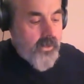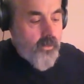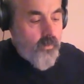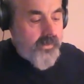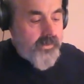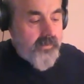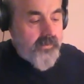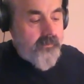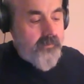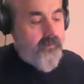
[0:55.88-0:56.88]
with
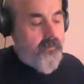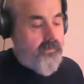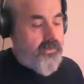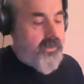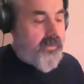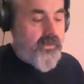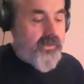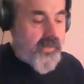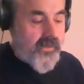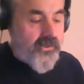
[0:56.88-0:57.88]
the sheet that
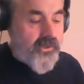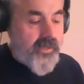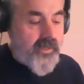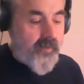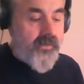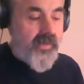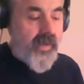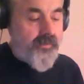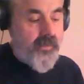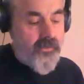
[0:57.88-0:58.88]
just says G double
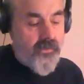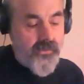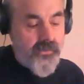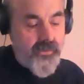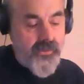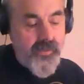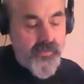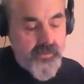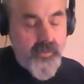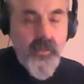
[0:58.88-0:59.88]
stops, and it shows
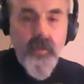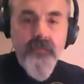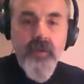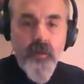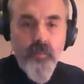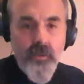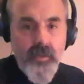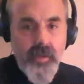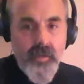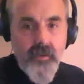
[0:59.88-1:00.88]
6 fingerboard
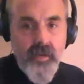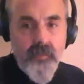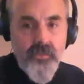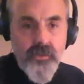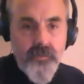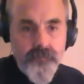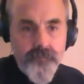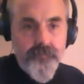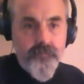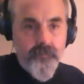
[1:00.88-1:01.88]
diagrams.
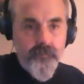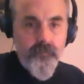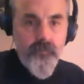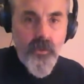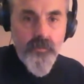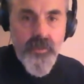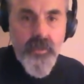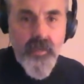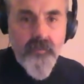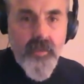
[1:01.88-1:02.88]
Hopefully you
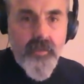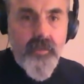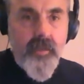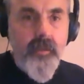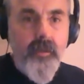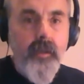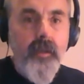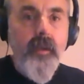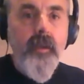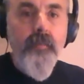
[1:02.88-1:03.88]
have that there.
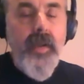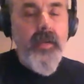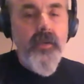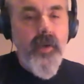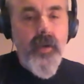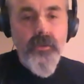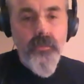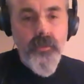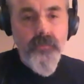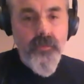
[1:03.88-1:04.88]
But I talk
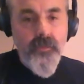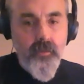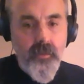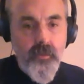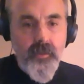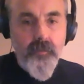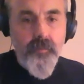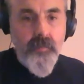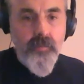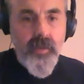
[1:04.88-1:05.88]
through it if you don't want to look at the
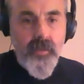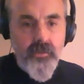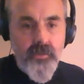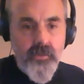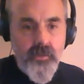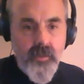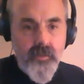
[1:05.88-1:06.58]
paper. I can just